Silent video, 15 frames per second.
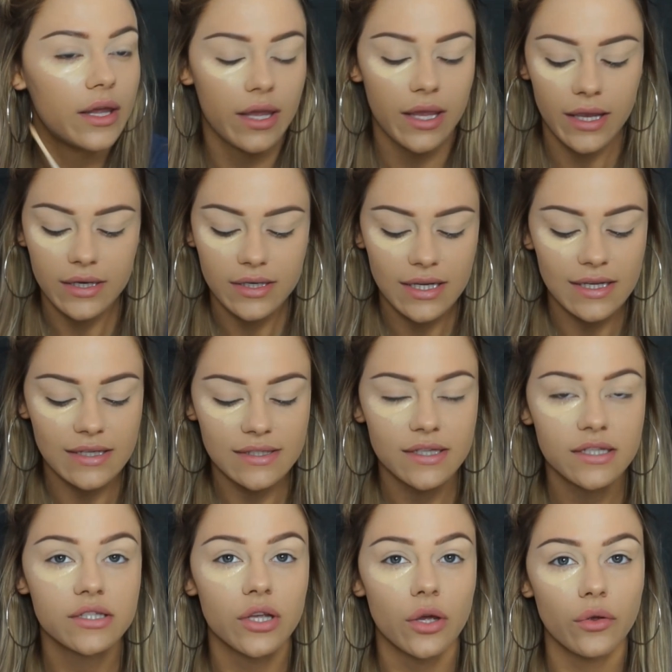it is
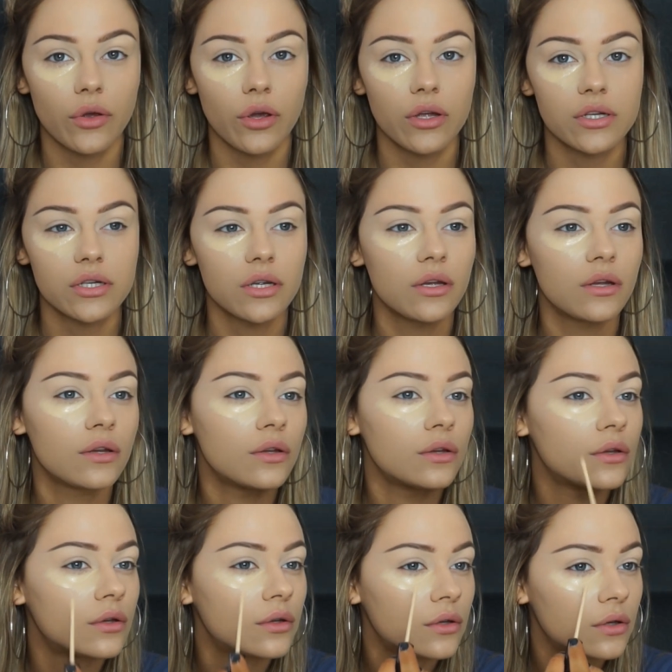so good.
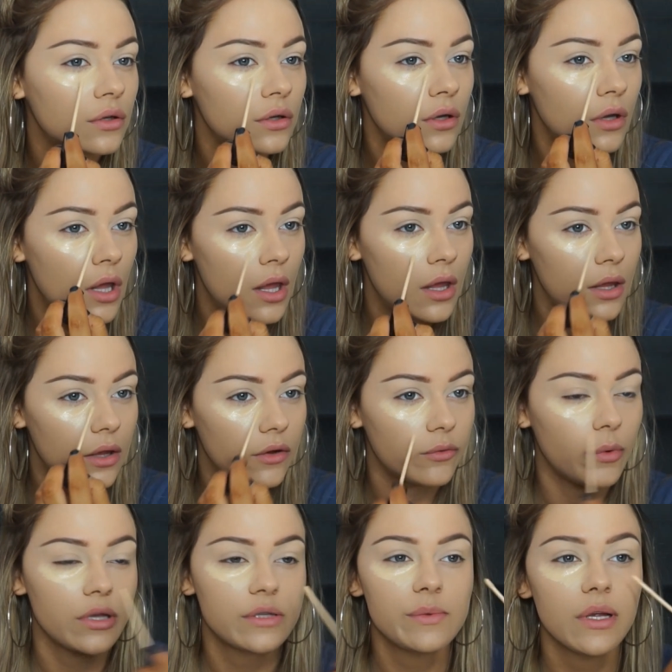It
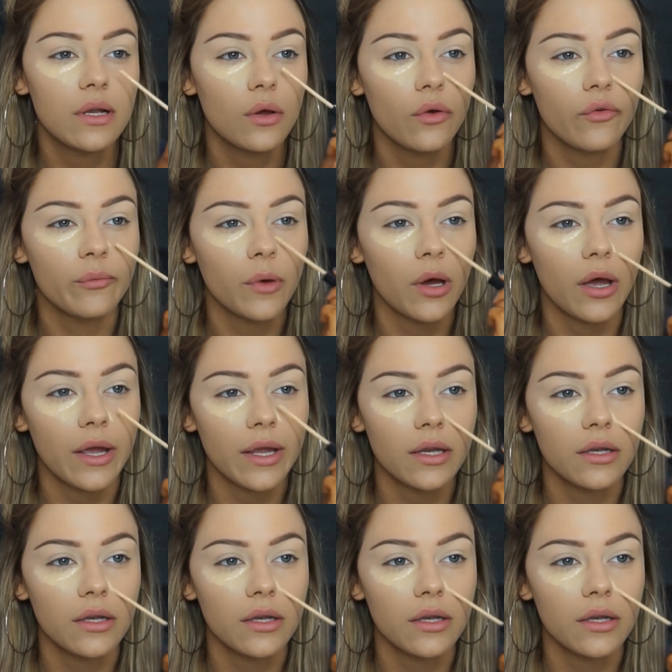reminds me a lot of my